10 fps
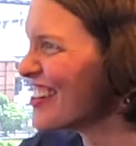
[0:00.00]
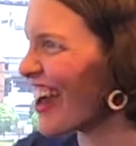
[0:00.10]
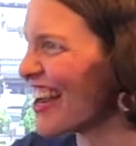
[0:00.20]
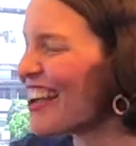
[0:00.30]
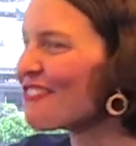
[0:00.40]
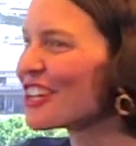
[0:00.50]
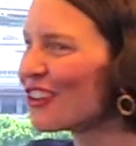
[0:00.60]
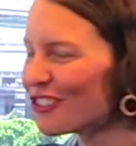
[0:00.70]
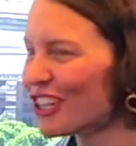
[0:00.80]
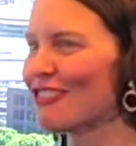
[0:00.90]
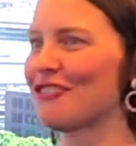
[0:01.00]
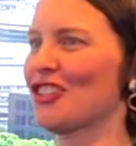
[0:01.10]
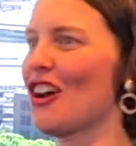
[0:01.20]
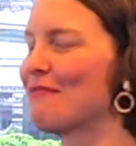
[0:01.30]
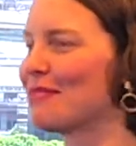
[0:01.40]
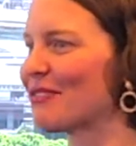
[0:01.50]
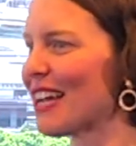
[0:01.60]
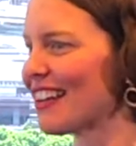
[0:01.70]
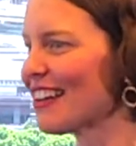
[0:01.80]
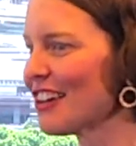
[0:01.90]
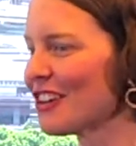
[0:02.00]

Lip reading: Right. And we all know of times when,